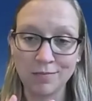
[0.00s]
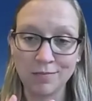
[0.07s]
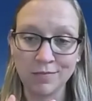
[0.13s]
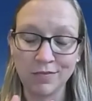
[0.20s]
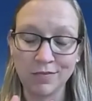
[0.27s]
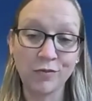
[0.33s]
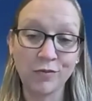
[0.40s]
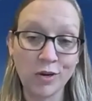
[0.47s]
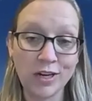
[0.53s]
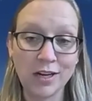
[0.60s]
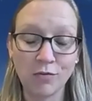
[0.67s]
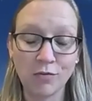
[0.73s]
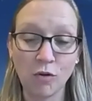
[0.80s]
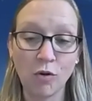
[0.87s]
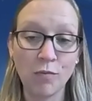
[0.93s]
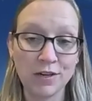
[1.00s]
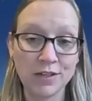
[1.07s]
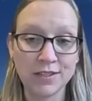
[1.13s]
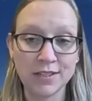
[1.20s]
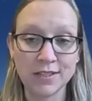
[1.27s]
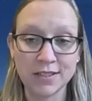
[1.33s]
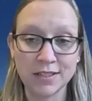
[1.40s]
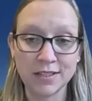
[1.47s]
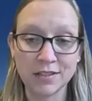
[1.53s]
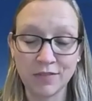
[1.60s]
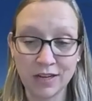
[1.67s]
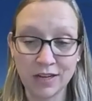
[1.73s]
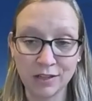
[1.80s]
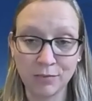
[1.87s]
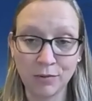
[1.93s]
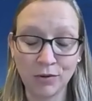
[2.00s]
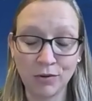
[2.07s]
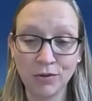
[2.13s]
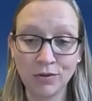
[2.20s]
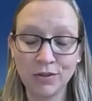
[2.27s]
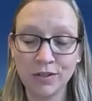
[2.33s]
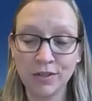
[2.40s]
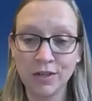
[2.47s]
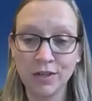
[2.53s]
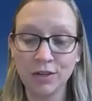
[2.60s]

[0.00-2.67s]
free enrollment assistance available